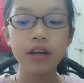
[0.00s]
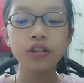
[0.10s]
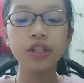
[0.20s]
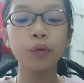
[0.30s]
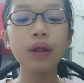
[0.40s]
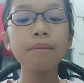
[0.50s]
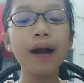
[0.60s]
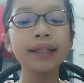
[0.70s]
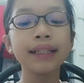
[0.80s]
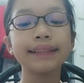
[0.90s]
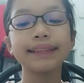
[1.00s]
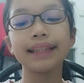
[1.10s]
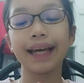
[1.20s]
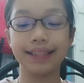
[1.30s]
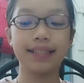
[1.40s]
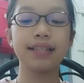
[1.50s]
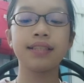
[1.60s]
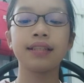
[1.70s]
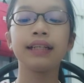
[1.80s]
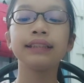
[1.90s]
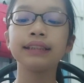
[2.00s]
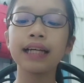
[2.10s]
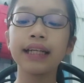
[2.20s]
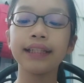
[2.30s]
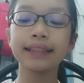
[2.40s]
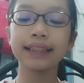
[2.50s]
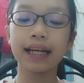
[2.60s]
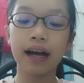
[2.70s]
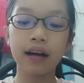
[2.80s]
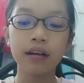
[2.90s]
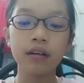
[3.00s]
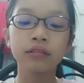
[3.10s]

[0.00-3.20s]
"She wouldn't mind in the slightest," said Jessica.